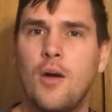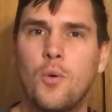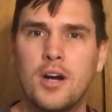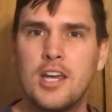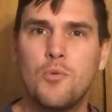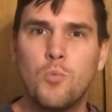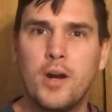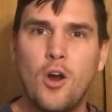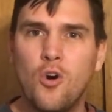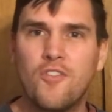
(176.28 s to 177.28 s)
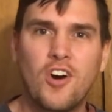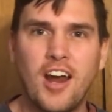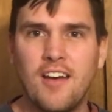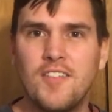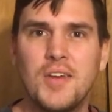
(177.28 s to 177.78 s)
where he went over
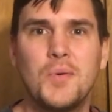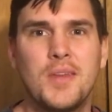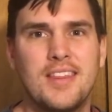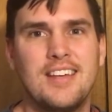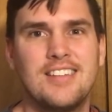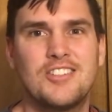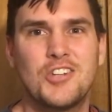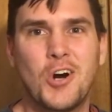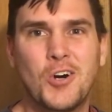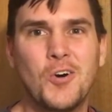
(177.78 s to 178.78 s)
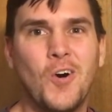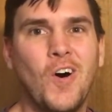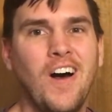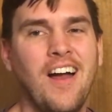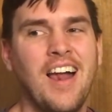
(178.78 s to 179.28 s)
heavy with his
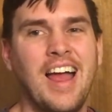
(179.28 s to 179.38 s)
charcoal.